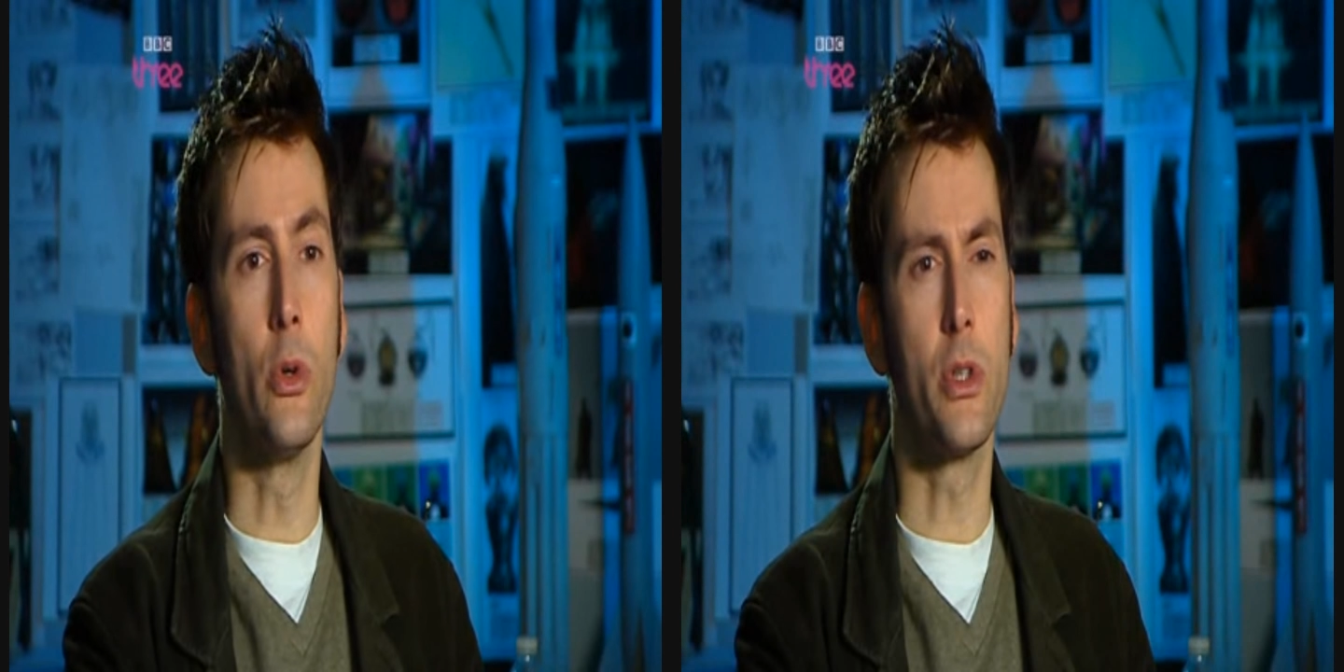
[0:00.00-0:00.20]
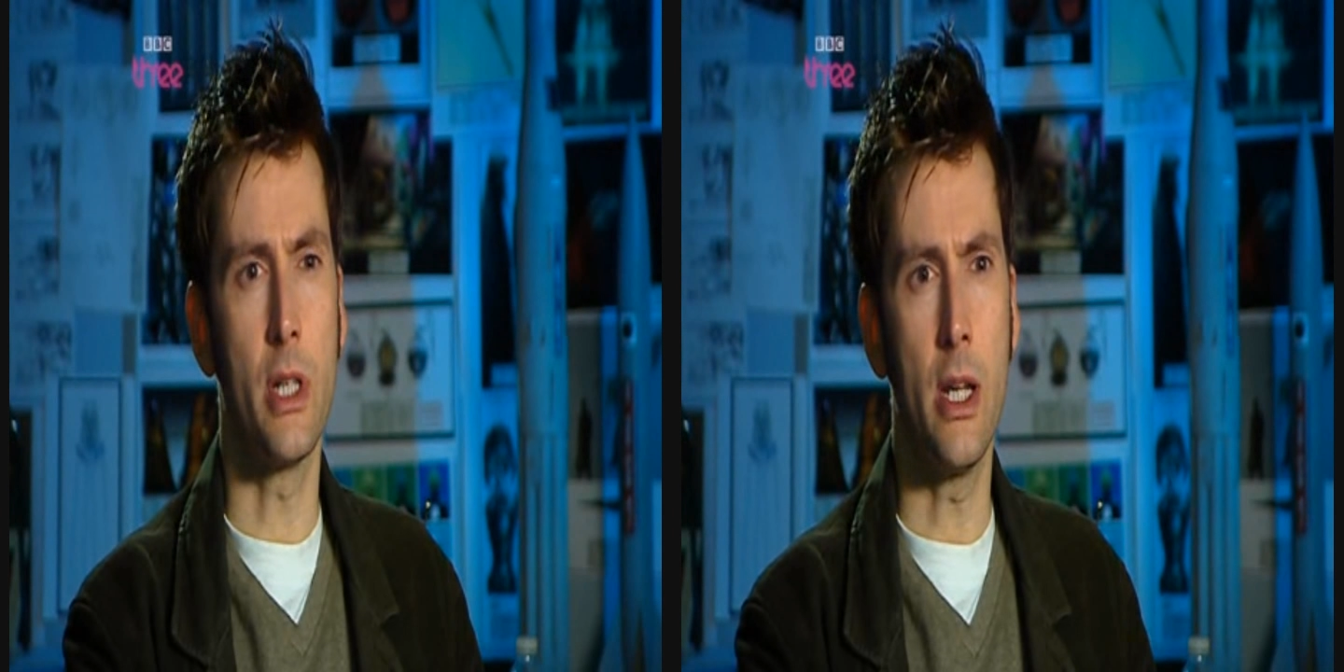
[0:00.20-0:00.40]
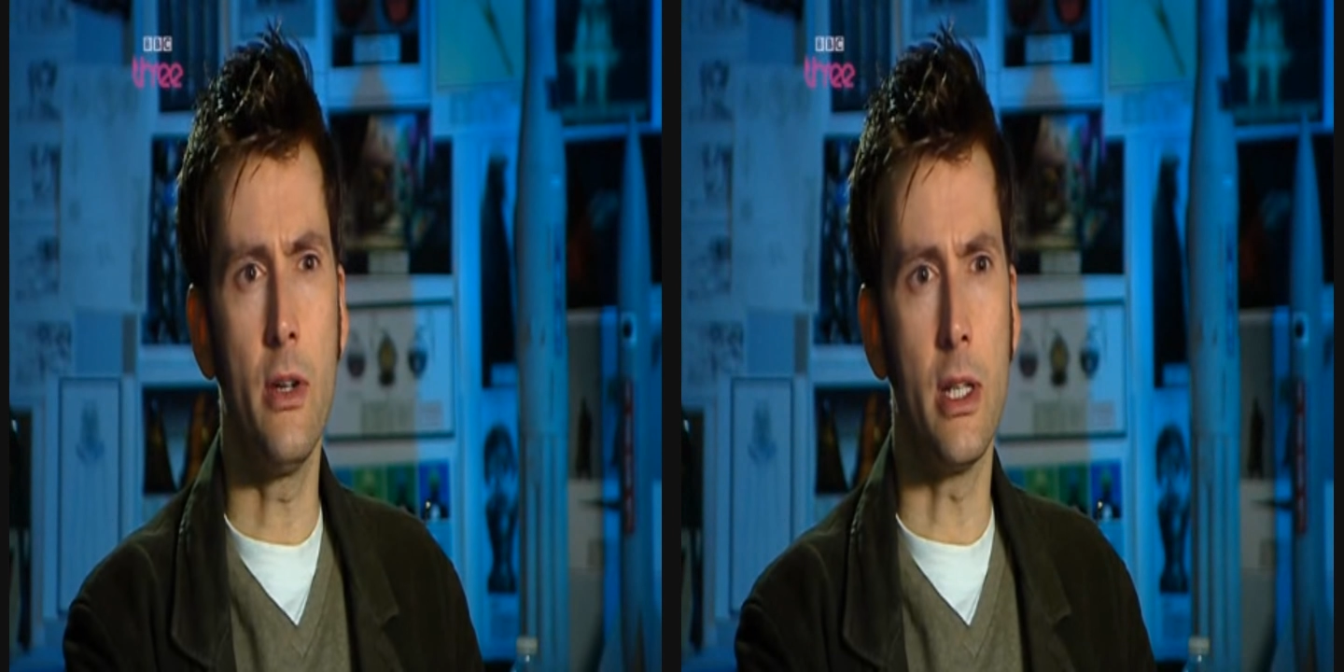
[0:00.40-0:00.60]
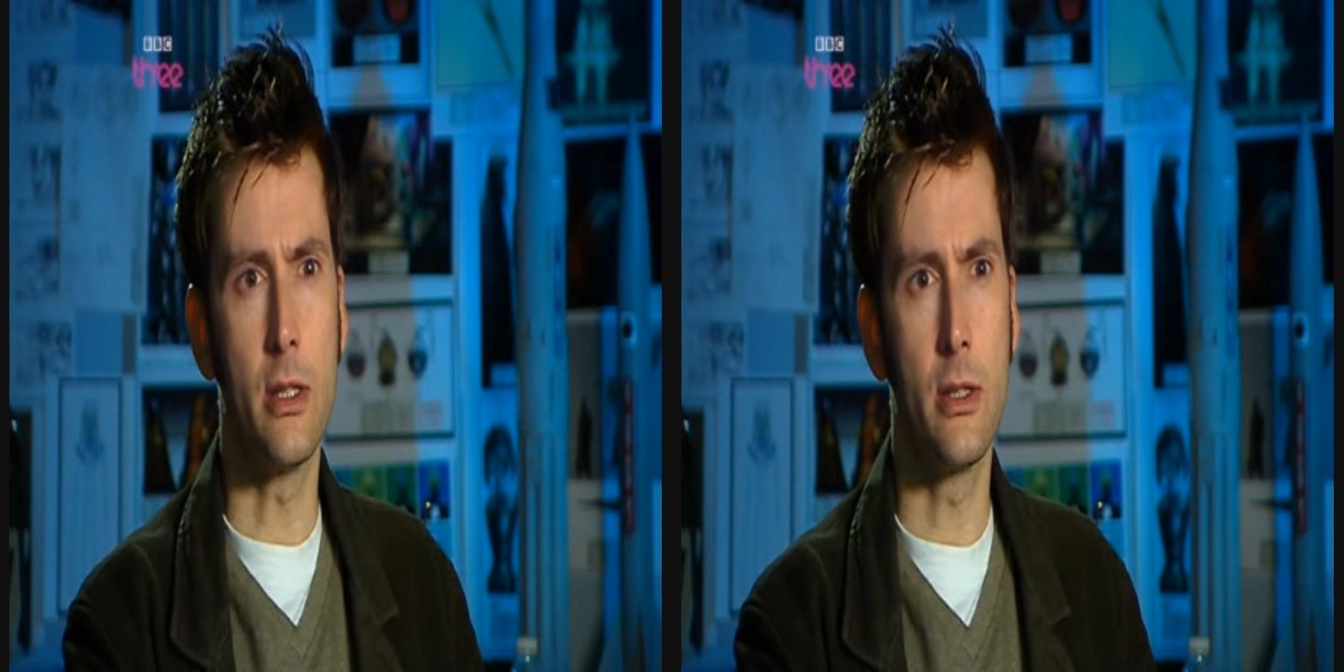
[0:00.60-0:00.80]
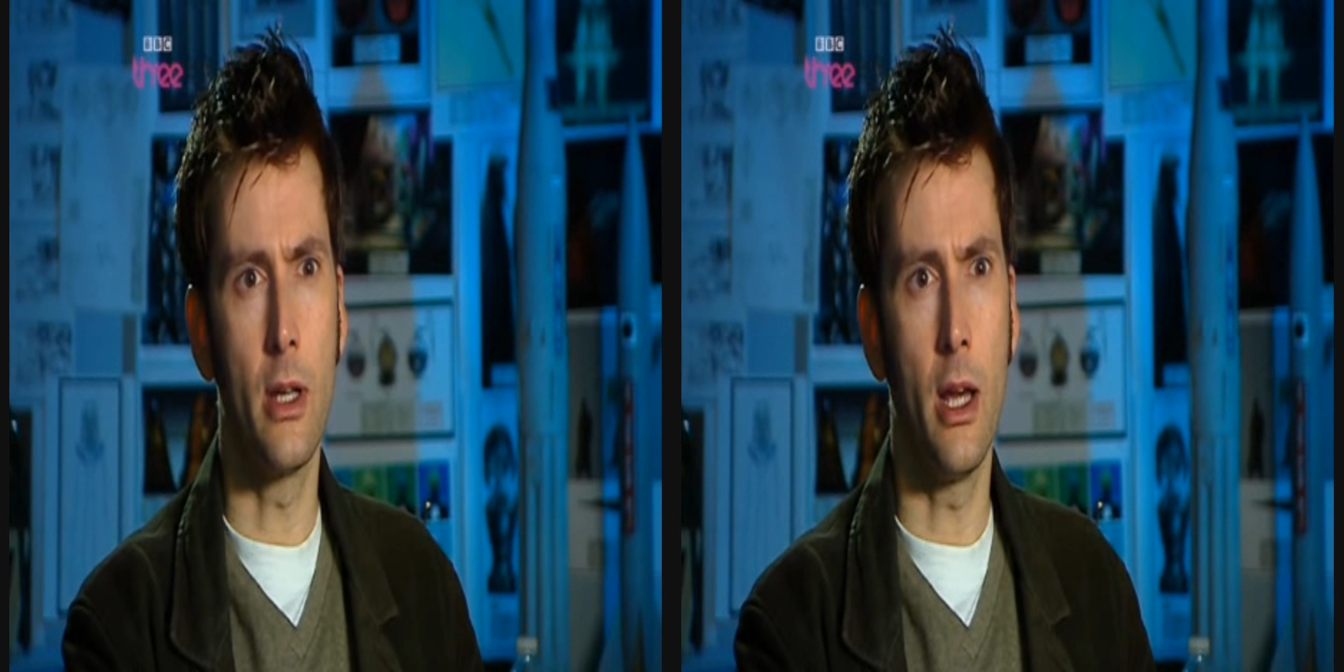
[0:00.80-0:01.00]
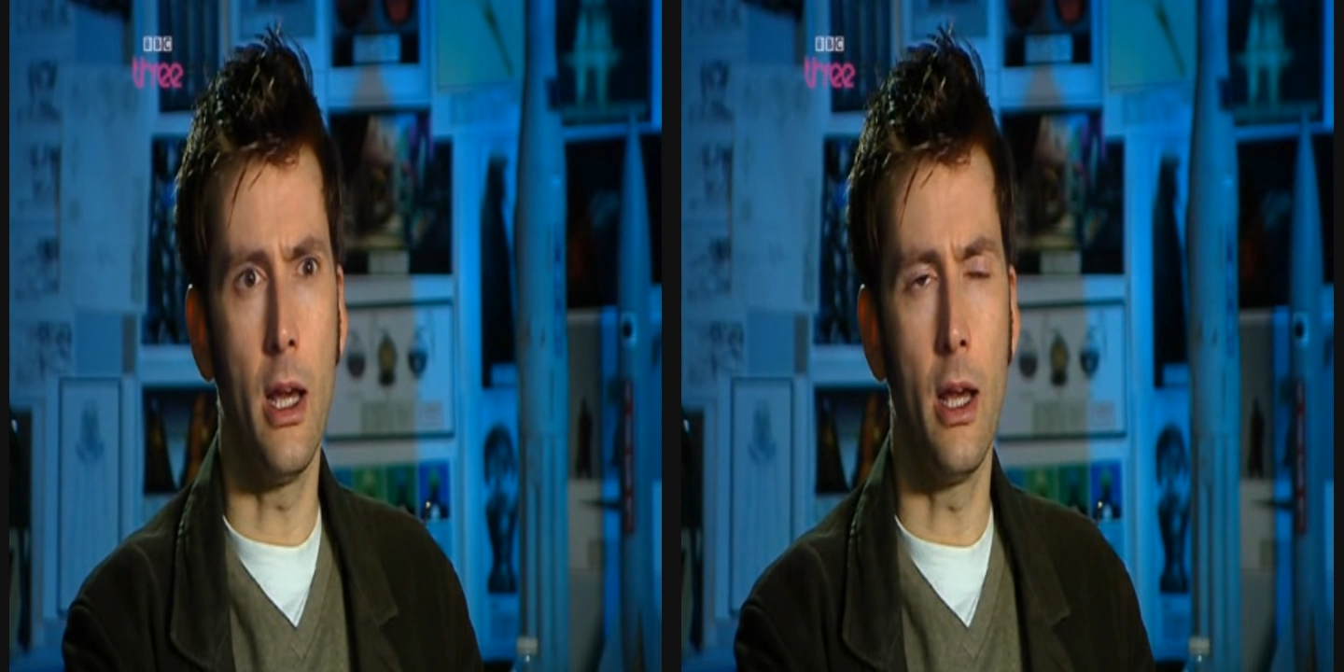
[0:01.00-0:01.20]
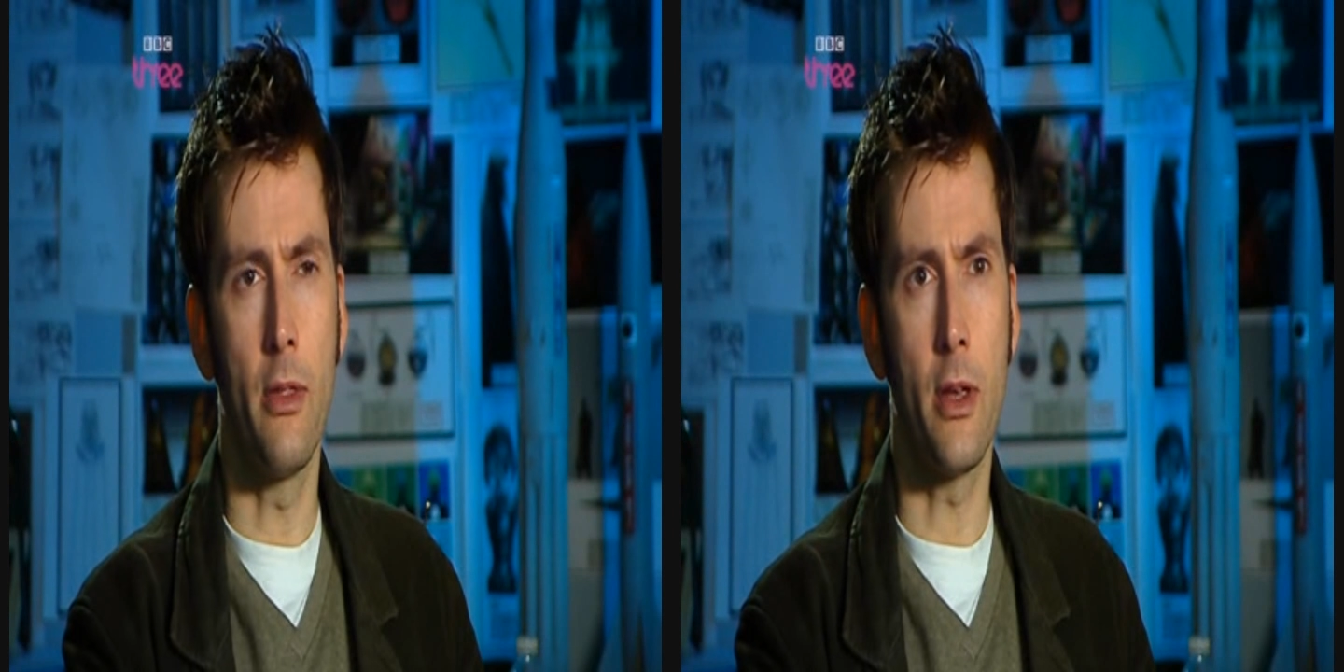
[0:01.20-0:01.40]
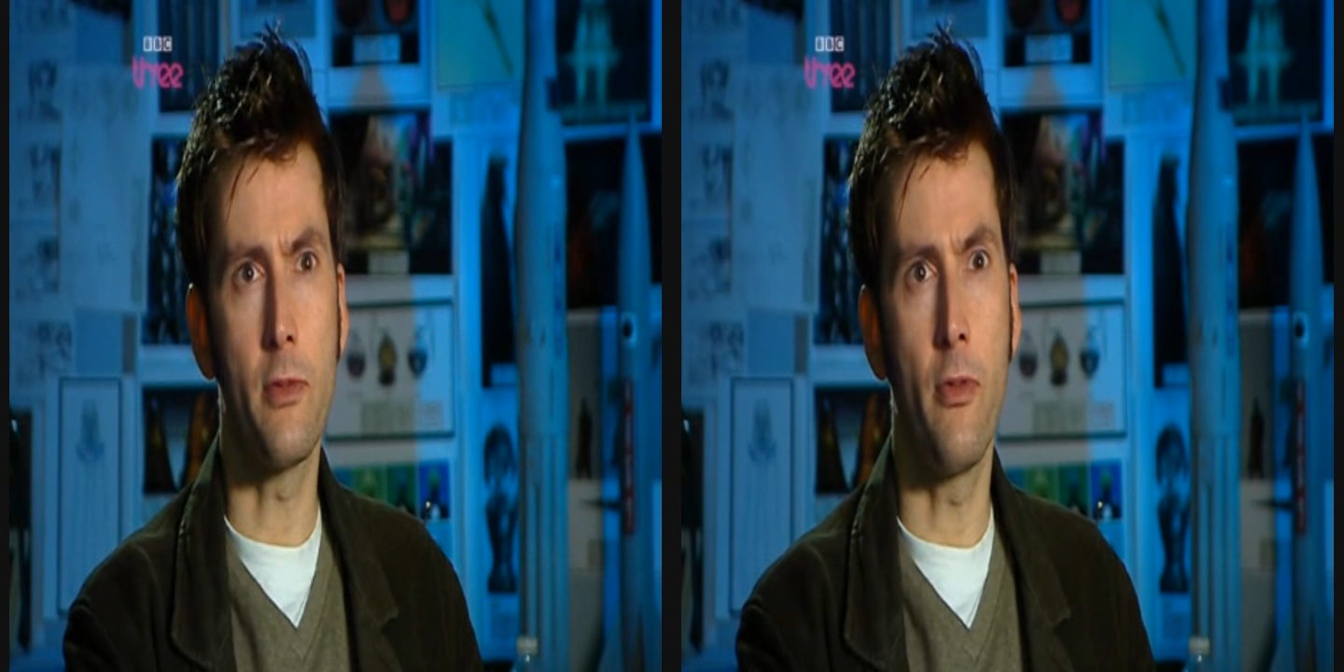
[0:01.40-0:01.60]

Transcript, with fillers: series uh, thus